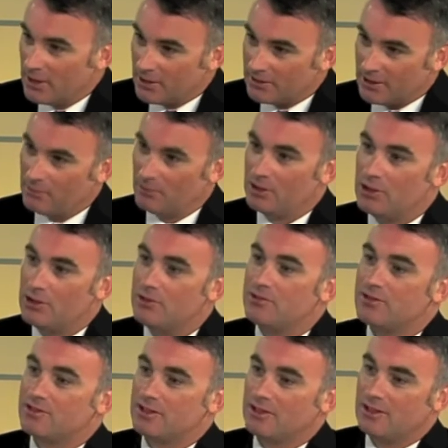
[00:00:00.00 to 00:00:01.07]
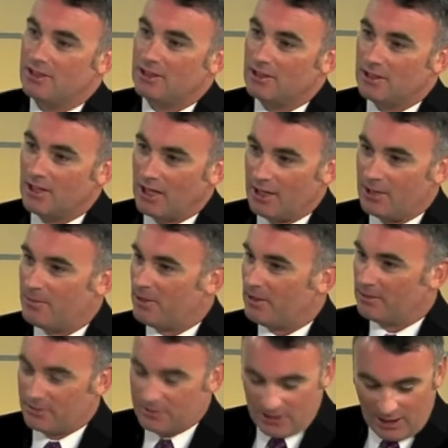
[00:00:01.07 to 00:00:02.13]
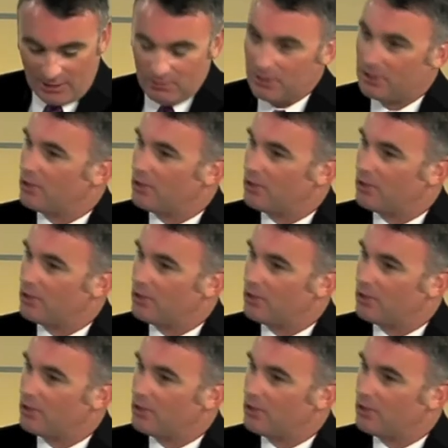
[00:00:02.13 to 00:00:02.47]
they will use the iPad or tablet,